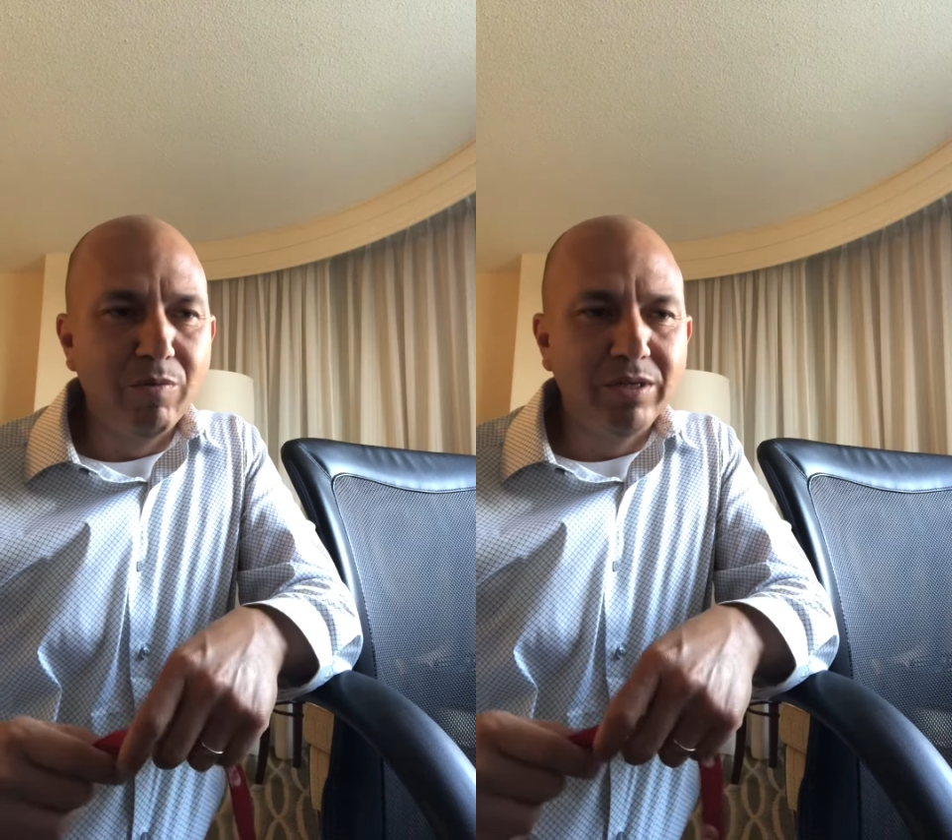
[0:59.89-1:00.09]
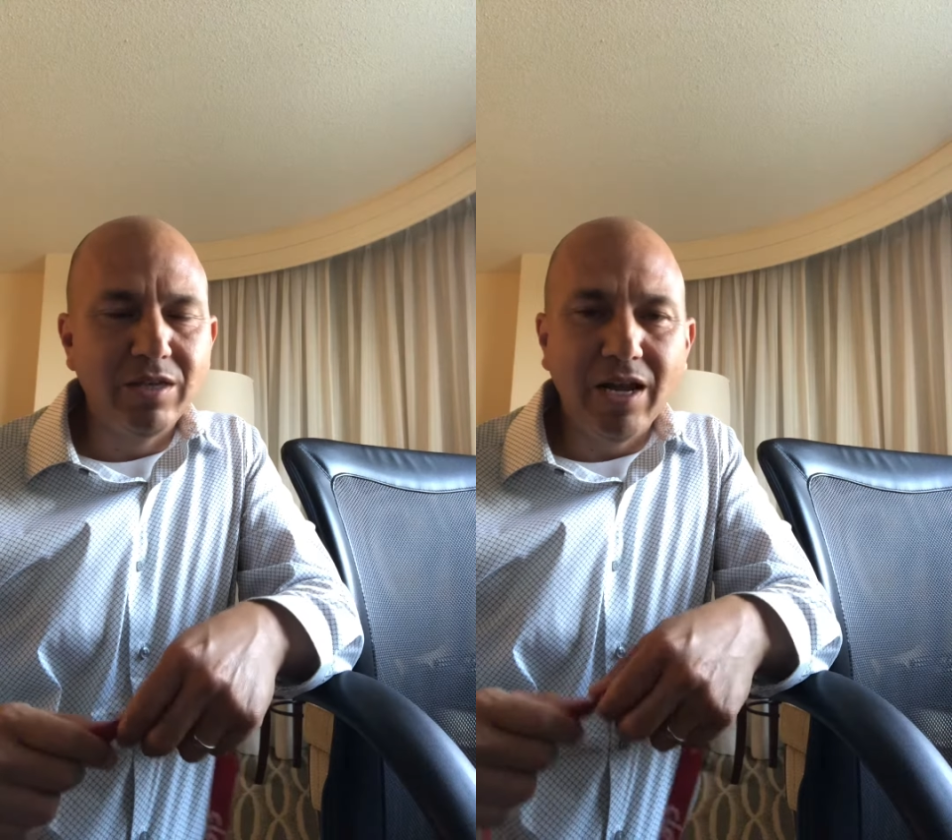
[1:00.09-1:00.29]

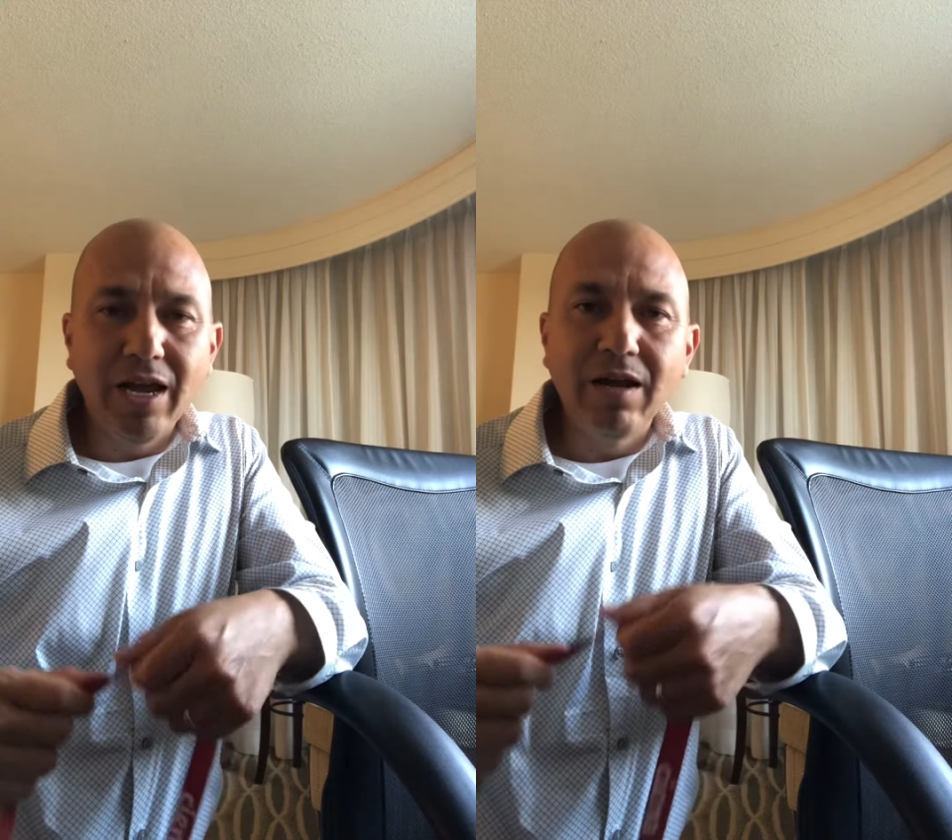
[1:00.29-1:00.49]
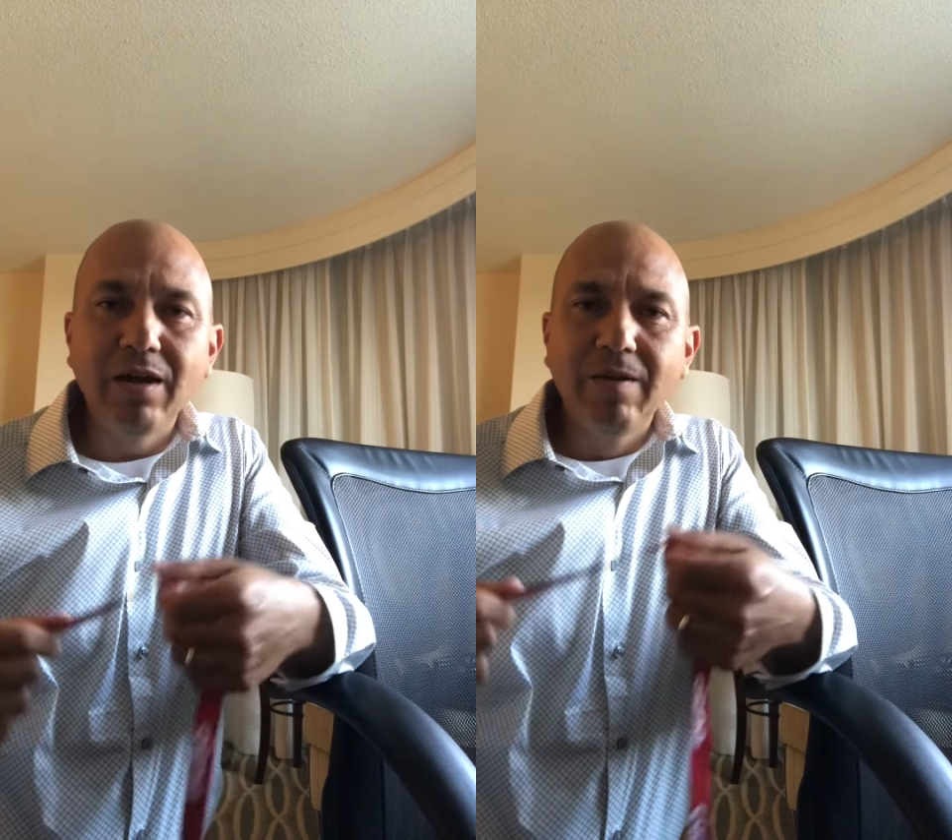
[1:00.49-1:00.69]
And
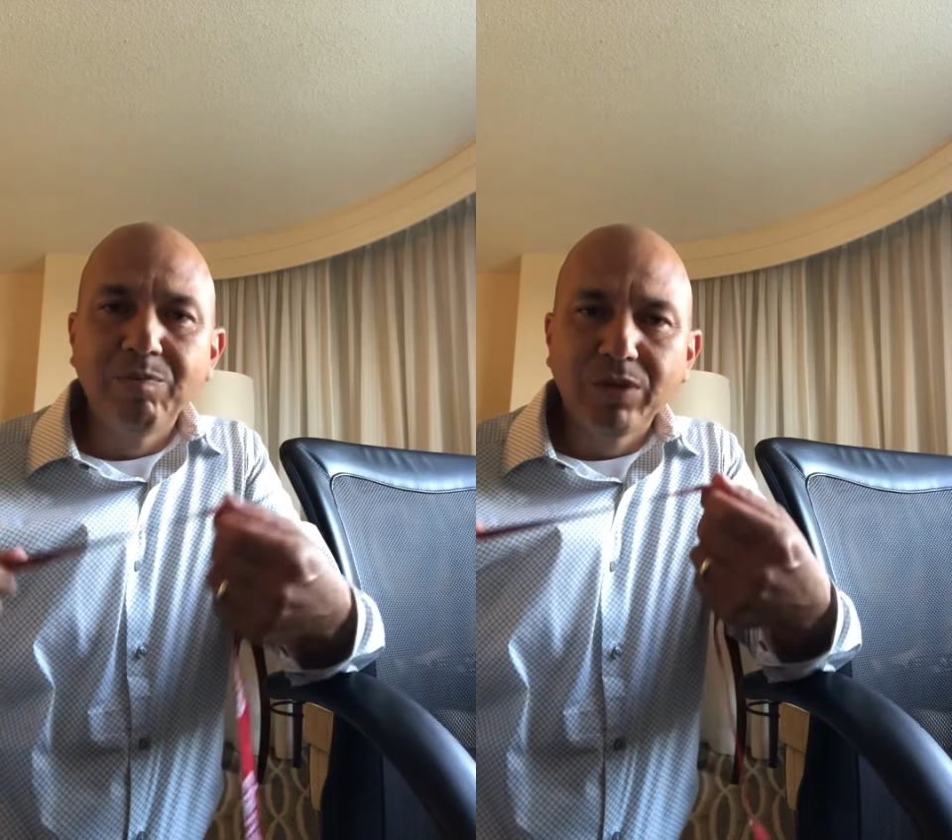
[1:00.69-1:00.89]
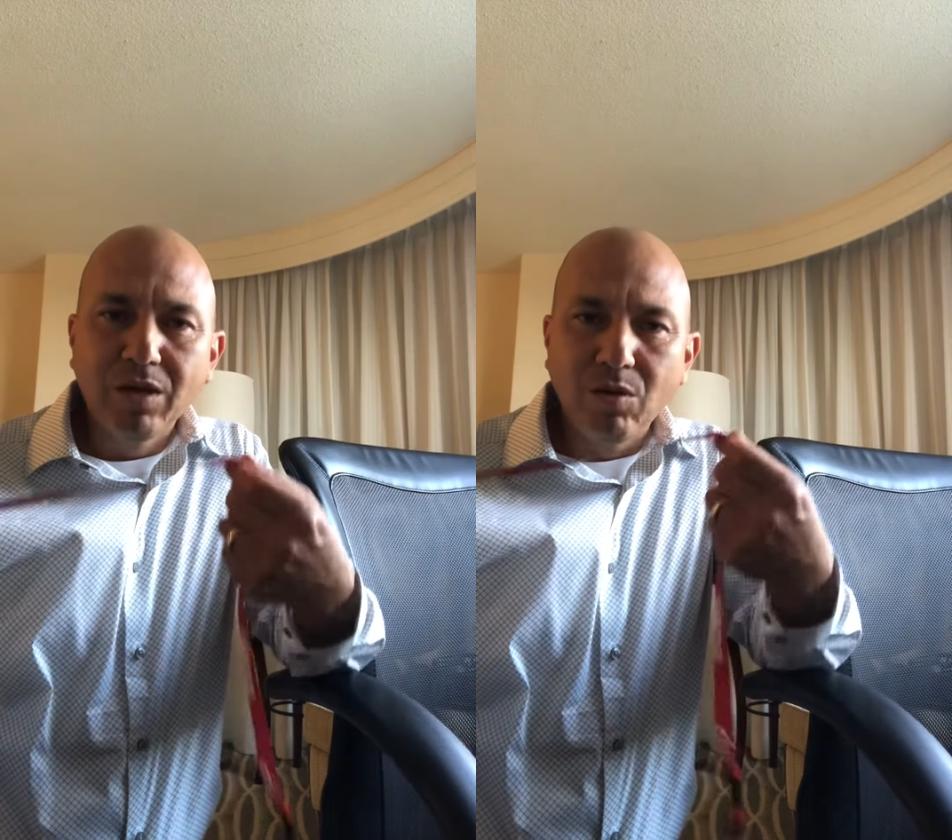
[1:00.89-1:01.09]
today,
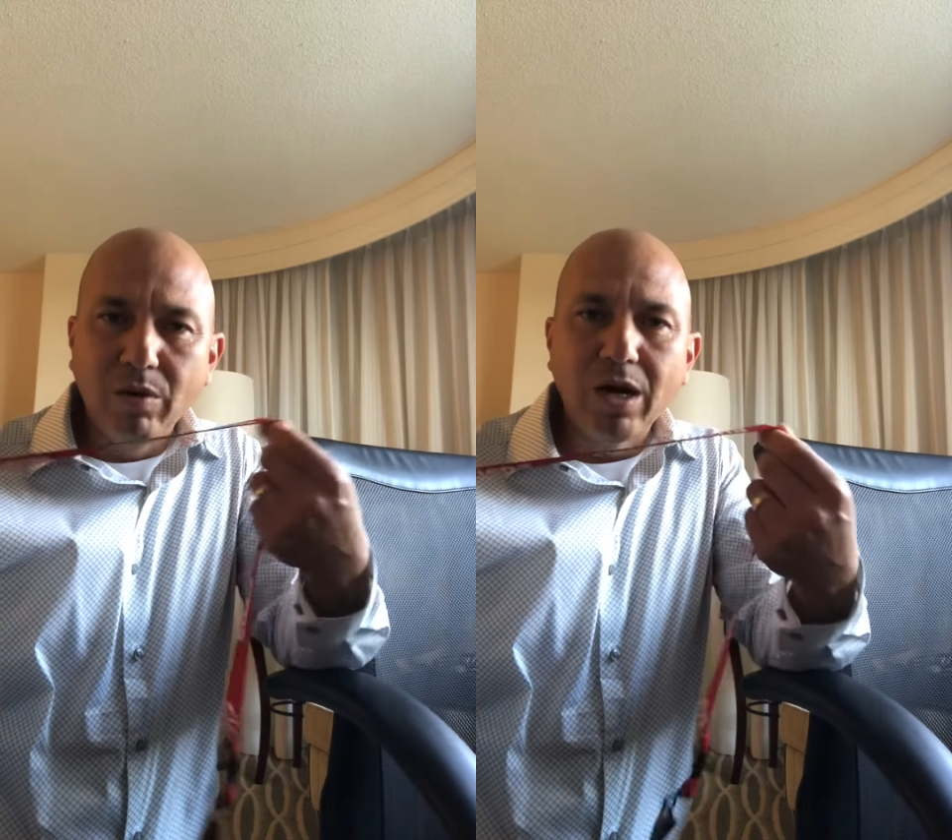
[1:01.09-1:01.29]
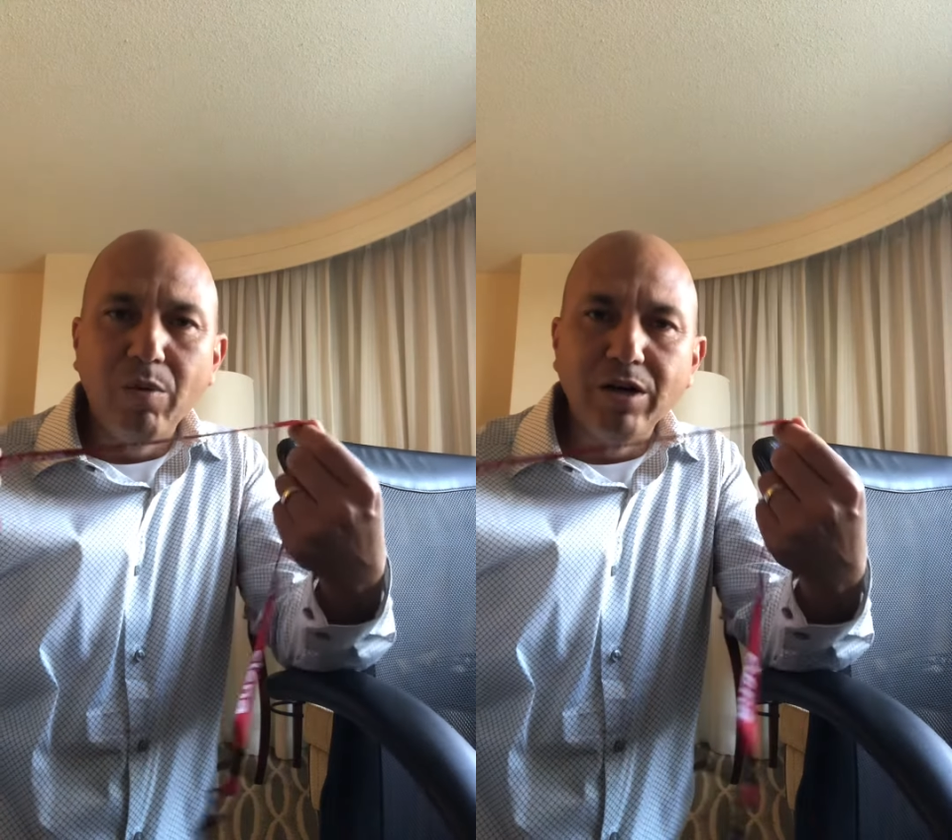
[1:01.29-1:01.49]

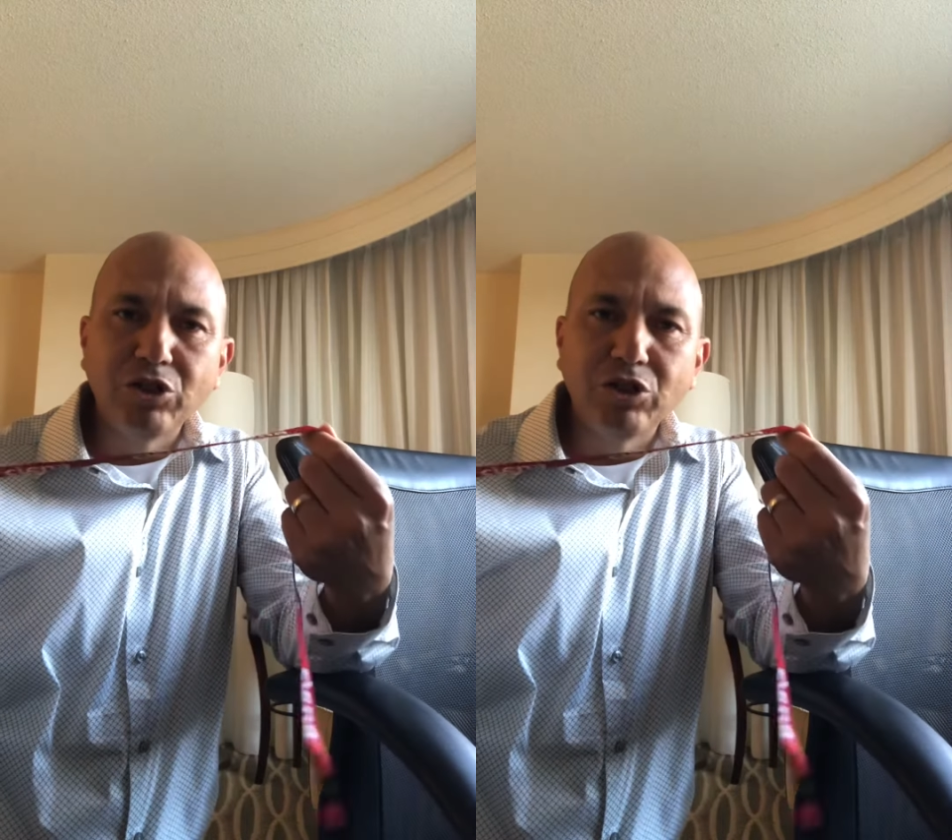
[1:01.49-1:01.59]
what I want to